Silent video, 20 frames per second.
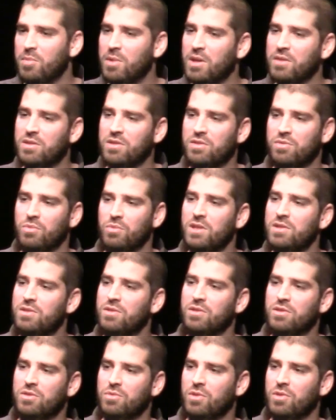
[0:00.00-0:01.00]
about this
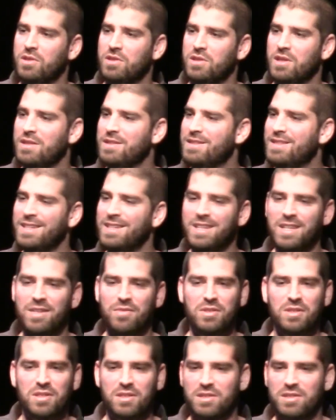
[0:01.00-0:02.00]
research was it didn't
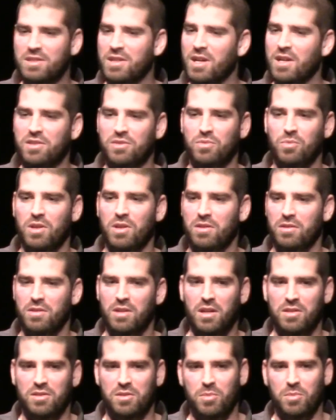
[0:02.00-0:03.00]
even discuss whether or
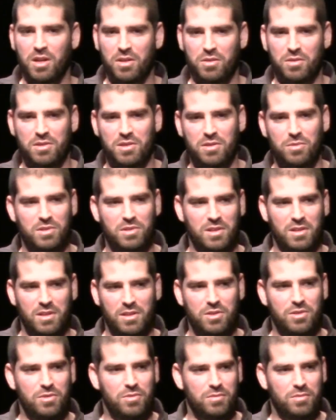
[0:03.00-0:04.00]
not democracy was an
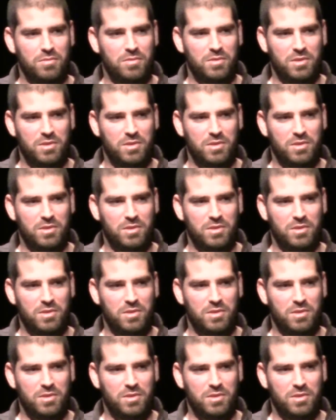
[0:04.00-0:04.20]
issue.